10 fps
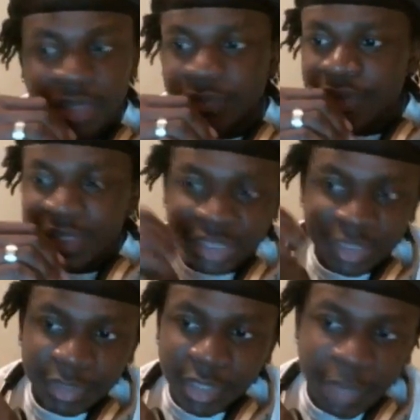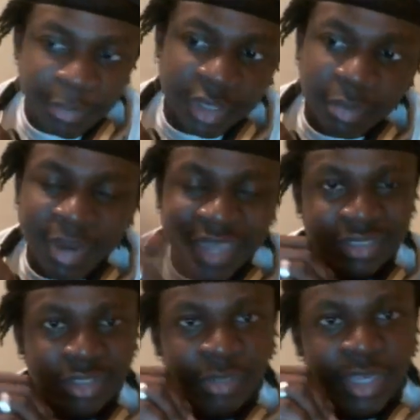In fact, send him in an epic
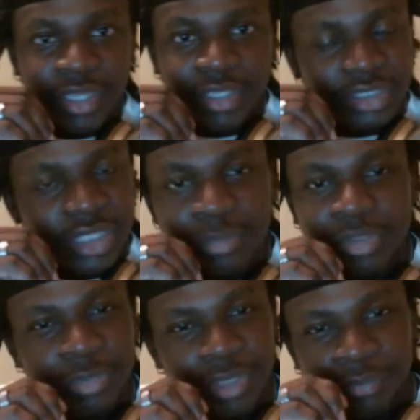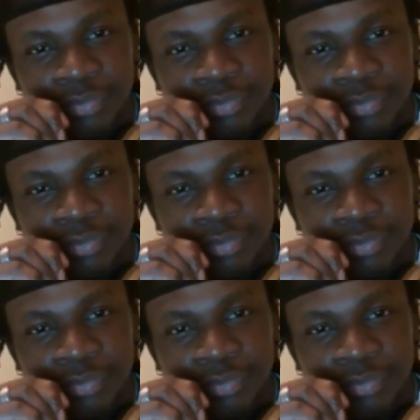unboxing number 8. Send him to me,